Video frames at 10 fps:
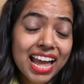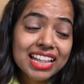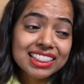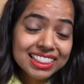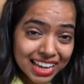
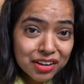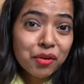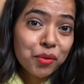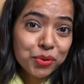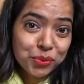and
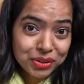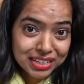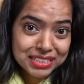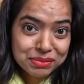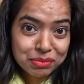then go to
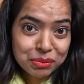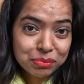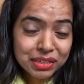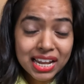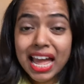Danish
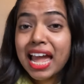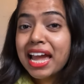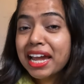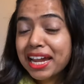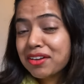people.
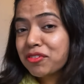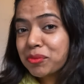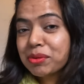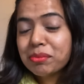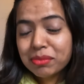It
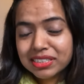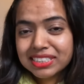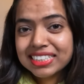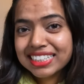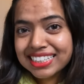would be
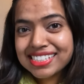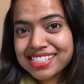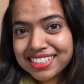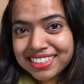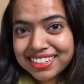much
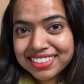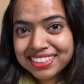easier.